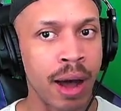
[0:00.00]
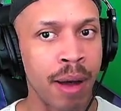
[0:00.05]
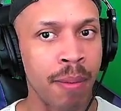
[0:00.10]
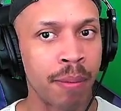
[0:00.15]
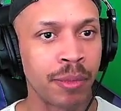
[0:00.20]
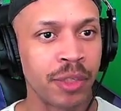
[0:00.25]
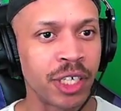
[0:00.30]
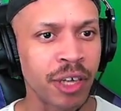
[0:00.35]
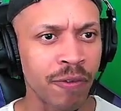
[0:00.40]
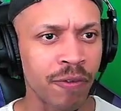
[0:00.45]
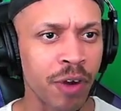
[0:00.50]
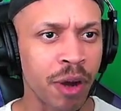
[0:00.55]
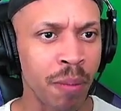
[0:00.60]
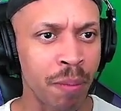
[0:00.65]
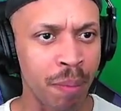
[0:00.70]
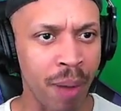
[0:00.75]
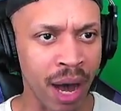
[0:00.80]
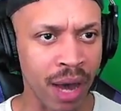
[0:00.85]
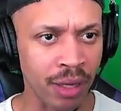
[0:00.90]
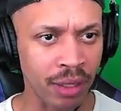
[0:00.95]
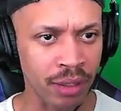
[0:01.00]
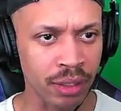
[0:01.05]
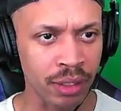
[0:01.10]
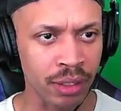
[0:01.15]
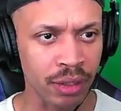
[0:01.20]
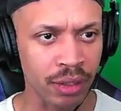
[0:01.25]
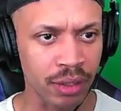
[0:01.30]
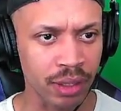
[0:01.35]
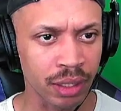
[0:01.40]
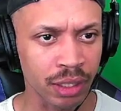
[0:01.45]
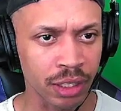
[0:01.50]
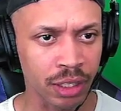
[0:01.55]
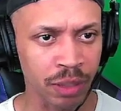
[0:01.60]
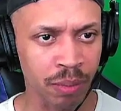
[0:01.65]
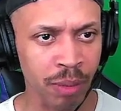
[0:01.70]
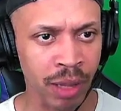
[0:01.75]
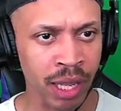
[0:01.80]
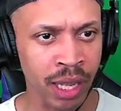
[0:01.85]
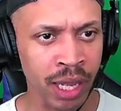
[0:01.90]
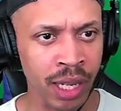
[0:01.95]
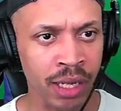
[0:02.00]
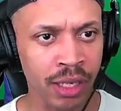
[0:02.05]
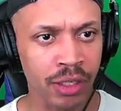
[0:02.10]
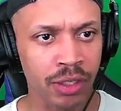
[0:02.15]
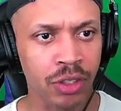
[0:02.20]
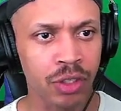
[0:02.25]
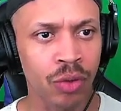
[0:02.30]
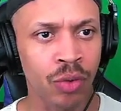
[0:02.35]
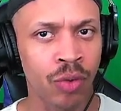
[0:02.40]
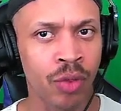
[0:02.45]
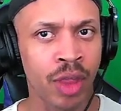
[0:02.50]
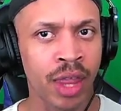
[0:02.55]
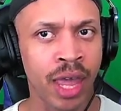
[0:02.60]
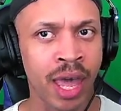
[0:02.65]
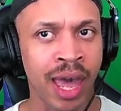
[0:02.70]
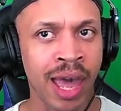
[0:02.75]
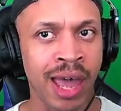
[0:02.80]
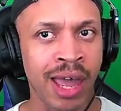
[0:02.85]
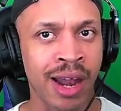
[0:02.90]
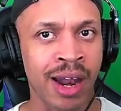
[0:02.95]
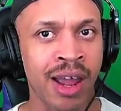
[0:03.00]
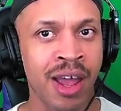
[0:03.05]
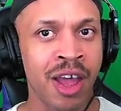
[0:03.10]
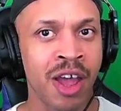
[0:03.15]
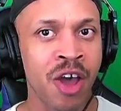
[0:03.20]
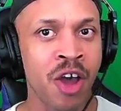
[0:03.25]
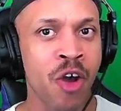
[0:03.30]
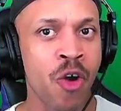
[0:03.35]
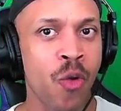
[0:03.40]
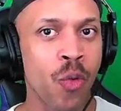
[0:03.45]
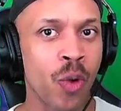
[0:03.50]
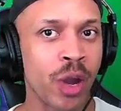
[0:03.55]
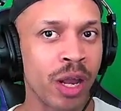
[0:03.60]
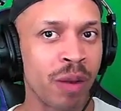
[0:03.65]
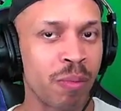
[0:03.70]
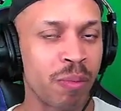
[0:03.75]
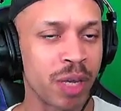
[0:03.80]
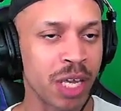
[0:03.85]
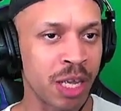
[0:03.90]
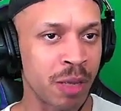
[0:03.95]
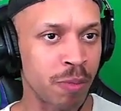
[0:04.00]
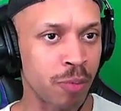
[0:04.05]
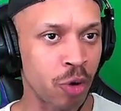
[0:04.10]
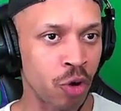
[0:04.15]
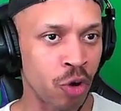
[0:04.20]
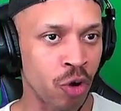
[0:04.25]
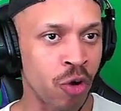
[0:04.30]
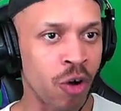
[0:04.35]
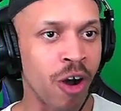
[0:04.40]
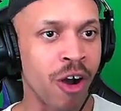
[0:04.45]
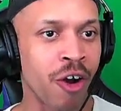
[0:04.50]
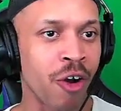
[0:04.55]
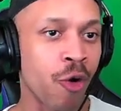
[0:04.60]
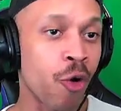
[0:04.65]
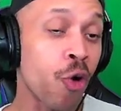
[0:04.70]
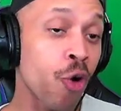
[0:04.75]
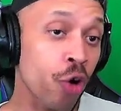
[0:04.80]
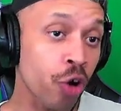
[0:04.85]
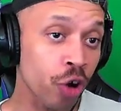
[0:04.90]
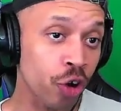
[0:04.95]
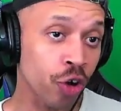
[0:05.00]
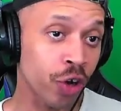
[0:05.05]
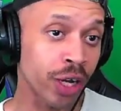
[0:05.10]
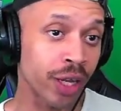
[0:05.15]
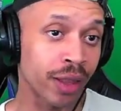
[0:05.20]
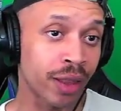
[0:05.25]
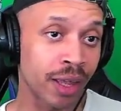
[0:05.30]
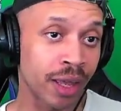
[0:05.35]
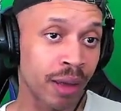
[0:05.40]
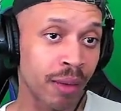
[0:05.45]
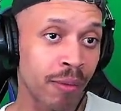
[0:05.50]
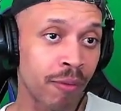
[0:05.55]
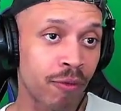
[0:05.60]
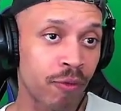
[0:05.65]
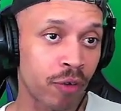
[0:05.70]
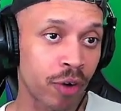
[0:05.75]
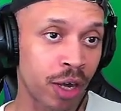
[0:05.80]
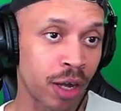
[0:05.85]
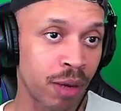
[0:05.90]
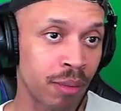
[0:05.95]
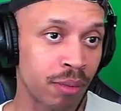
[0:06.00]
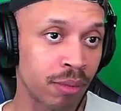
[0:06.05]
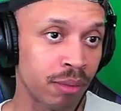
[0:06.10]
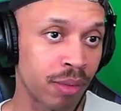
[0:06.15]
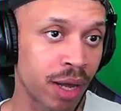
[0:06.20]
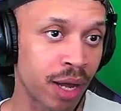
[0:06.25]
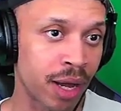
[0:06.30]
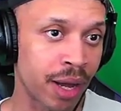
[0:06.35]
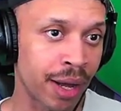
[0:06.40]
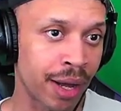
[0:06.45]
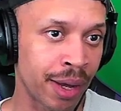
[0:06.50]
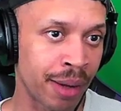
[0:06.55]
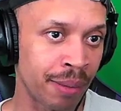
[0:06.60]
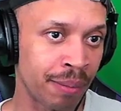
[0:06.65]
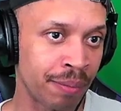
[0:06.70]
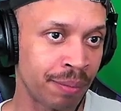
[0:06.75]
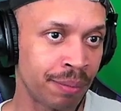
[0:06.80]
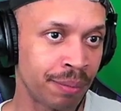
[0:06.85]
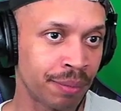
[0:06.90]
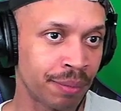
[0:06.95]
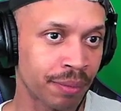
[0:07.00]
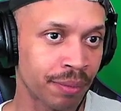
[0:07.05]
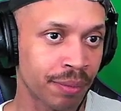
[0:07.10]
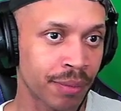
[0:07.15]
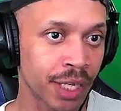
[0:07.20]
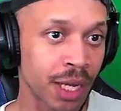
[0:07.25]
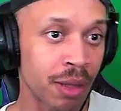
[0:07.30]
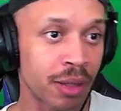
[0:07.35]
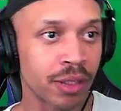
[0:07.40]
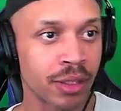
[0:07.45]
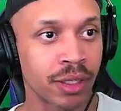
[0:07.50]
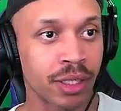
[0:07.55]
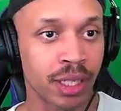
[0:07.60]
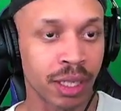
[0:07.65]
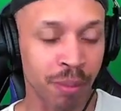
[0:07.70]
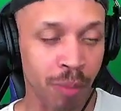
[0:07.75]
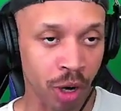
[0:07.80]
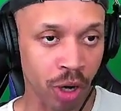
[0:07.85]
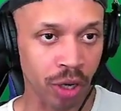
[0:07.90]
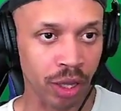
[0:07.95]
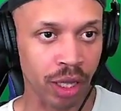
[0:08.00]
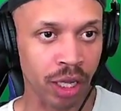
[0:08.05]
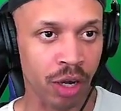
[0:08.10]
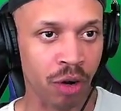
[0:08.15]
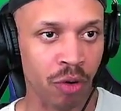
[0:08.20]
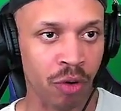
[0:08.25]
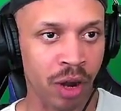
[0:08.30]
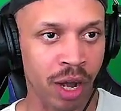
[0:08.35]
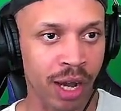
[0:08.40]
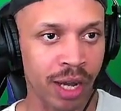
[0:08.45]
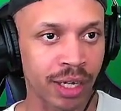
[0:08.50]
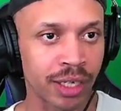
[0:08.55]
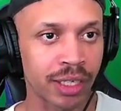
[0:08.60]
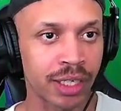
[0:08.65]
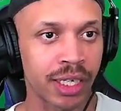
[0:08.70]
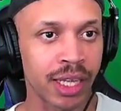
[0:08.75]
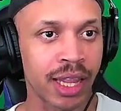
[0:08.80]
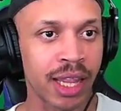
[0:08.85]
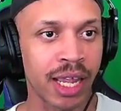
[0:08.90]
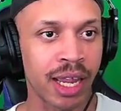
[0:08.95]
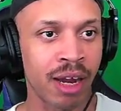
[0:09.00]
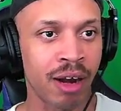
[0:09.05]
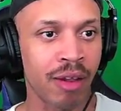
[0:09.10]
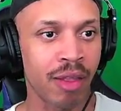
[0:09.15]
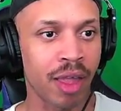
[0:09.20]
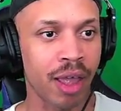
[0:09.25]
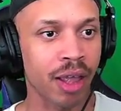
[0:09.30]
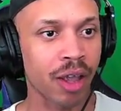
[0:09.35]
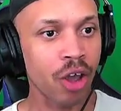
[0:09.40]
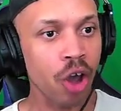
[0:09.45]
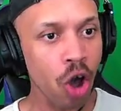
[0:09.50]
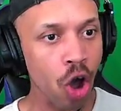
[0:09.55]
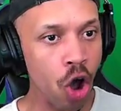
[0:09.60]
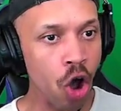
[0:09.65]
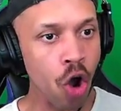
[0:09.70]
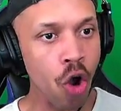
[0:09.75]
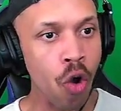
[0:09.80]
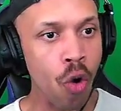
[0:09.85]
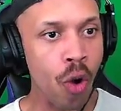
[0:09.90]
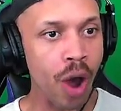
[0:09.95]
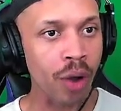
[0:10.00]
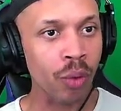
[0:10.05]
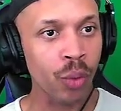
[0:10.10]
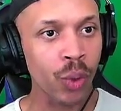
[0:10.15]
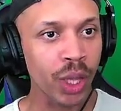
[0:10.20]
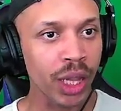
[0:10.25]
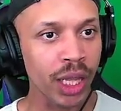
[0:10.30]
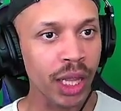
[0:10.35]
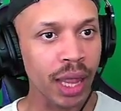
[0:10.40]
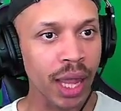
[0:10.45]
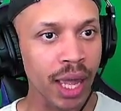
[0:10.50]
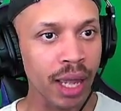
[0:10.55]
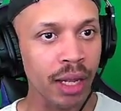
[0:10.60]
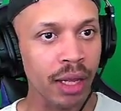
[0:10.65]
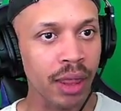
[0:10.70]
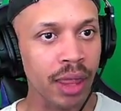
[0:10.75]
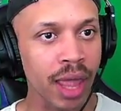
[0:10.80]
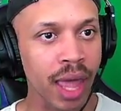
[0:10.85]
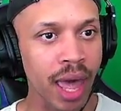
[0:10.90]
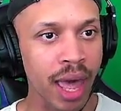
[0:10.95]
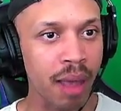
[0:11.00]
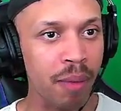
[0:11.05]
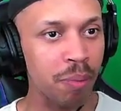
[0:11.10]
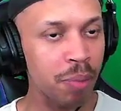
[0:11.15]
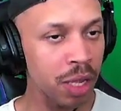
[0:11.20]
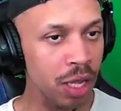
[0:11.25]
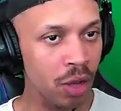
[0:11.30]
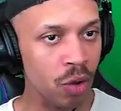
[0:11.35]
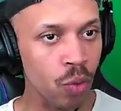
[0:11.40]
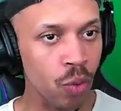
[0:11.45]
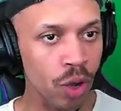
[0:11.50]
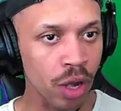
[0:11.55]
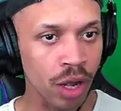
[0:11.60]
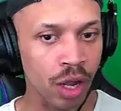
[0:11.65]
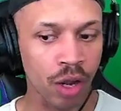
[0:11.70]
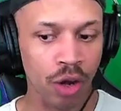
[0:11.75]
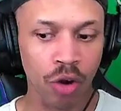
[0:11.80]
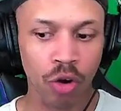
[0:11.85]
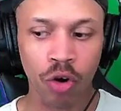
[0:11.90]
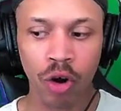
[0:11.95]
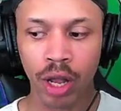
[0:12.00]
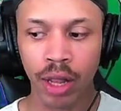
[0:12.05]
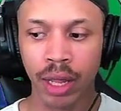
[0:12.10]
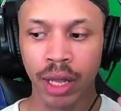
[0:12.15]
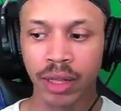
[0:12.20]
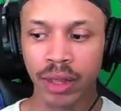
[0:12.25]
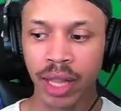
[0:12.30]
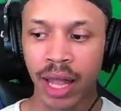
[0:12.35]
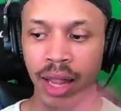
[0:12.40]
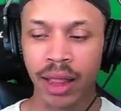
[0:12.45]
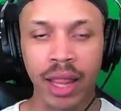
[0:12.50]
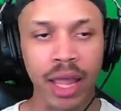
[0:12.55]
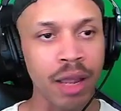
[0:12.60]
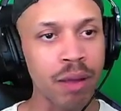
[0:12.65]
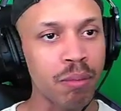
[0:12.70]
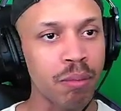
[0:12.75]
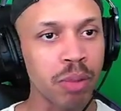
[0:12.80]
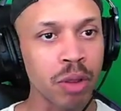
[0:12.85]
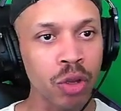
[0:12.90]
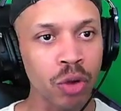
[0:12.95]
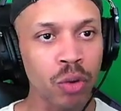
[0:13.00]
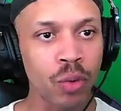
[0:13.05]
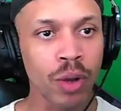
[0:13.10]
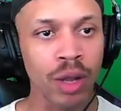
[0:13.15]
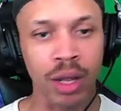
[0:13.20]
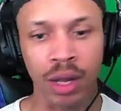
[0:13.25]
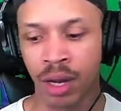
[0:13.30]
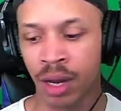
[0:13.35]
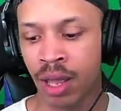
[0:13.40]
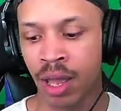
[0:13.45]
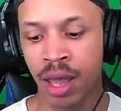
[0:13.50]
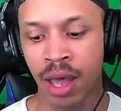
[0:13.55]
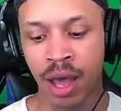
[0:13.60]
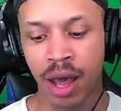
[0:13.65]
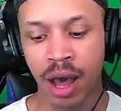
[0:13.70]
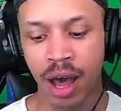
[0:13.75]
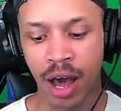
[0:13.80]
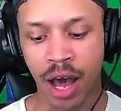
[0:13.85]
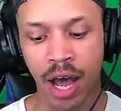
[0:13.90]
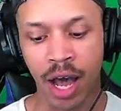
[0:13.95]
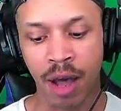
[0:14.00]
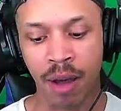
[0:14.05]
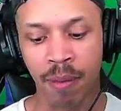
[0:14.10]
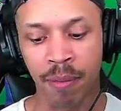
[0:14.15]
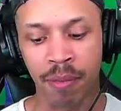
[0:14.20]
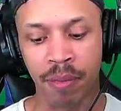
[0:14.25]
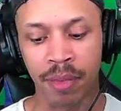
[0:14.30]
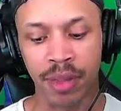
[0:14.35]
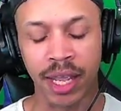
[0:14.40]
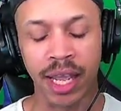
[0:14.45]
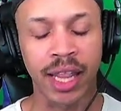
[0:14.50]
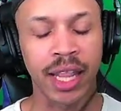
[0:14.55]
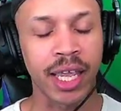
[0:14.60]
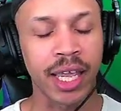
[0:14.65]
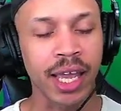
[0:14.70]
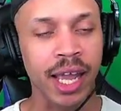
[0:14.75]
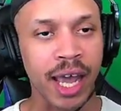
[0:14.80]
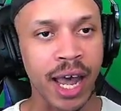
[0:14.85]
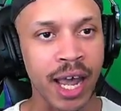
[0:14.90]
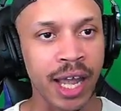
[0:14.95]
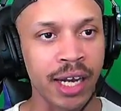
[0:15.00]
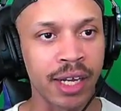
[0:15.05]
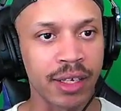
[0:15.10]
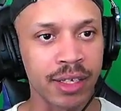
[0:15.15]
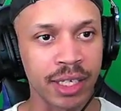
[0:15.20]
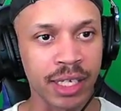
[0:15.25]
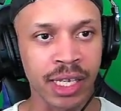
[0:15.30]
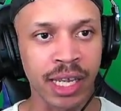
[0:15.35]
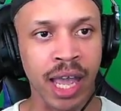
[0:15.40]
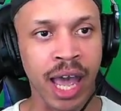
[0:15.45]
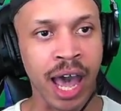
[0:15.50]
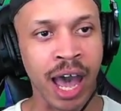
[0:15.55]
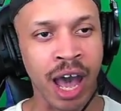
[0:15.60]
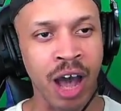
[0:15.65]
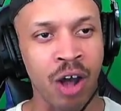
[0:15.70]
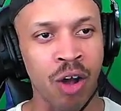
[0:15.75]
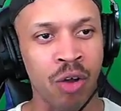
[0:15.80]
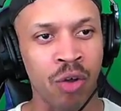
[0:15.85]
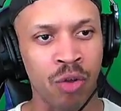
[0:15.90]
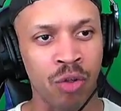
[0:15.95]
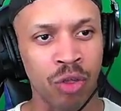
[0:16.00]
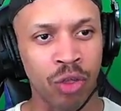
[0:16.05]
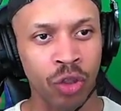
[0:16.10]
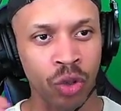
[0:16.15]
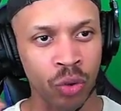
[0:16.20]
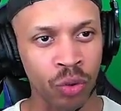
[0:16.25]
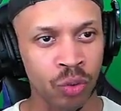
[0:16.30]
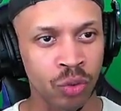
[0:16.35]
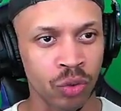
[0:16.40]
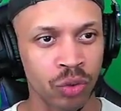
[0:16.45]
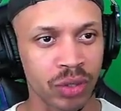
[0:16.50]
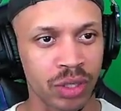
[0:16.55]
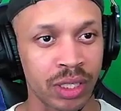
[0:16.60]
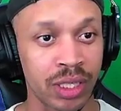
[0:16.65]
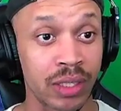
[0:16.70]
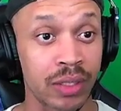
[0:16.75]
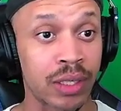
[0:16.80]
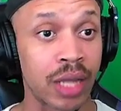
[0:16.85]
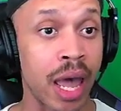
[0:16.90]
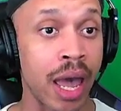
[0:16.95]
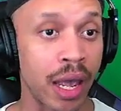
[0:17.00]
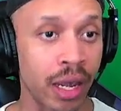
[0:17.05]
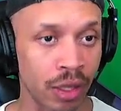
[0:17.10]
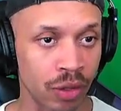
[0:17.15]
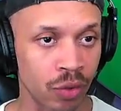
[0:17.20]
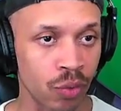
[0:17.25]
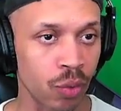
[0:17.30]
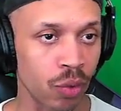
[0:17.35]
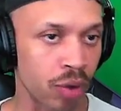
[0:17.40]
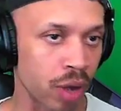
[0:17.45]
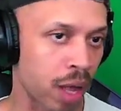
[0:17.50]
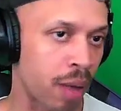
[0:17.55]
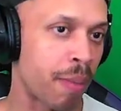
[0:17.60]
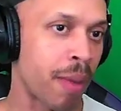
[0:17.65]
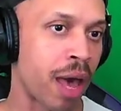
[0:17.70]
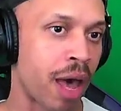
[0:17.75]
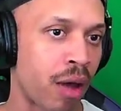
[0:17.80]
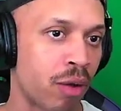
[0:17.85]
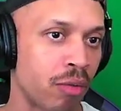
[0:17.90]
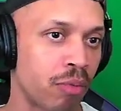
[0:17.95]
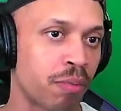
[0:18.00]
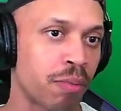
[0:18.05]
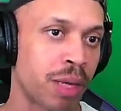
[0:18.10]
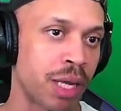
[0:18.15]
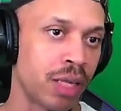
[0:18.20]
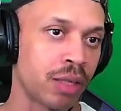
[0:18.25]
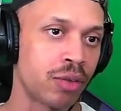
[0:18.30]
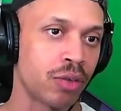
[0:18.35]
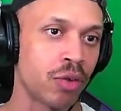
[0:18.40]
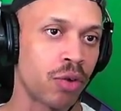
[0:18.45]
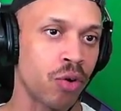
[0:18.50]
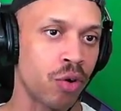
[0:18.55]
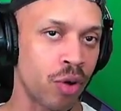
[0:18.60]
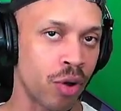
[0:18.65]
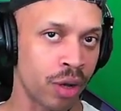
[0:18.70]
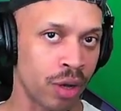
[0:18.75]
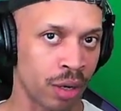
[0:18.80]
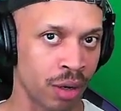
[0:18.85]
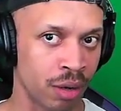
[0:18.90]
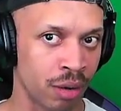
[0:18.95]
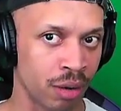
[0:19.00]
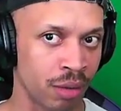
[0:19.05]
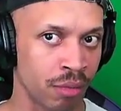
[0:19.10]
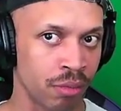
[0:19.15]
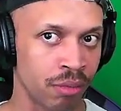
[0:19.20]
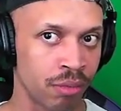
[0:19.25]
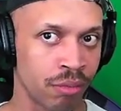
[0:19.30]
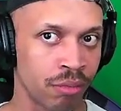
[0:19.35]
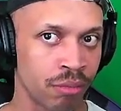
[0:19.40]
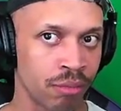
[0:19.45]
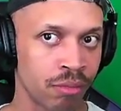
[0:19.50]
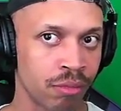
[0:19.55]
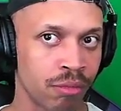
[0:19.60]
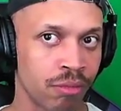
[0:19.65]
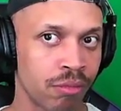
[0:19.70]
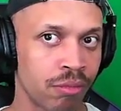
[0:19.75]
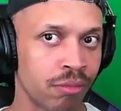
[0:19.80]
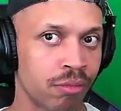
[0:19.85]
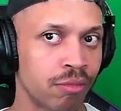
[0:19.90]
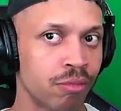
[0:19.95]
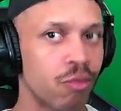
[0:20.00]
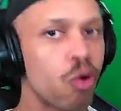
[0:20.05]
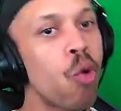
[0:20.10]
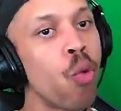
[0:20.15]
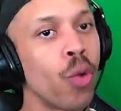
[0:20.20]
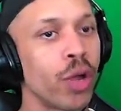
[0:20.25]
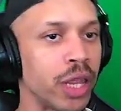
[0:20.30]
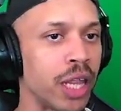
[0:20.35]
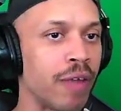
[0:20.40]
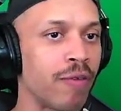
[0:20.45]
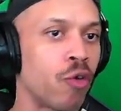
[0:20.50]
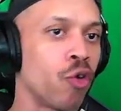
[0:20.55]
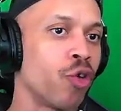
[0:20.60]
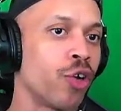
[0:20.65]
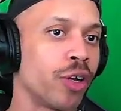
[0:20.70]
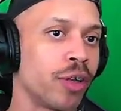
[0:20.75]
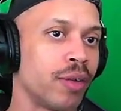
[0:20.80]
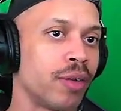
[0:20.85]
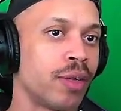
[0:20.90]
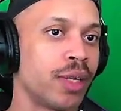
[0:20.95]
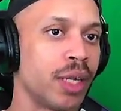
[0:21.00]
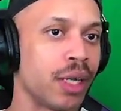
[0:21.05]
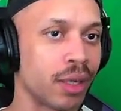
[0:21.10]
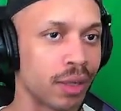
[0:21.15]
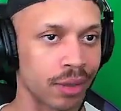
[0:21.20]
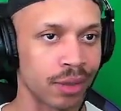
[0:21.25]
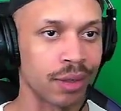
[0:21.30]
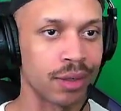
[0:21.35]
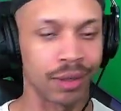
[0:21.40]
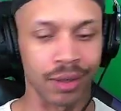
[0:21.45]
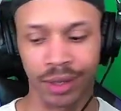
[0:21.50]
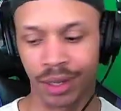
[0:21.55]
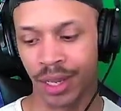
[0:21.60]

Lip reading: different boxes to display, so that when people are ordering them from the Barclay Garage, they're like, oh, I really like that pink one, or I like that light blue one. And they can kind of see how those designs will come out based on what they've already seen, essentially.